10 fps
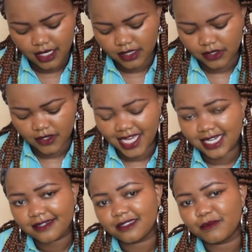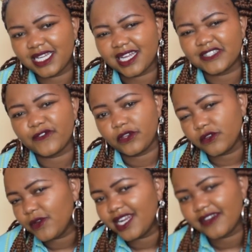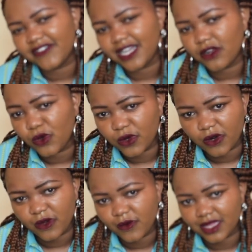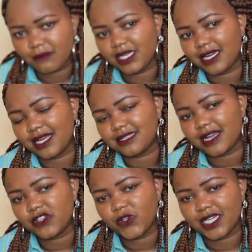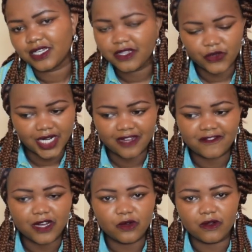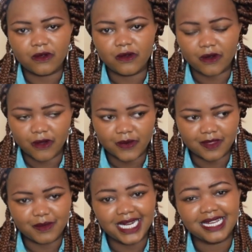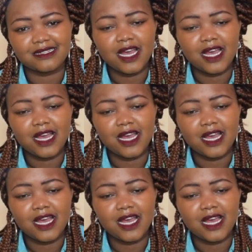So that is mirrors for you. You will never go wrong with mirrors. Actually, you will never go wrong with mirrors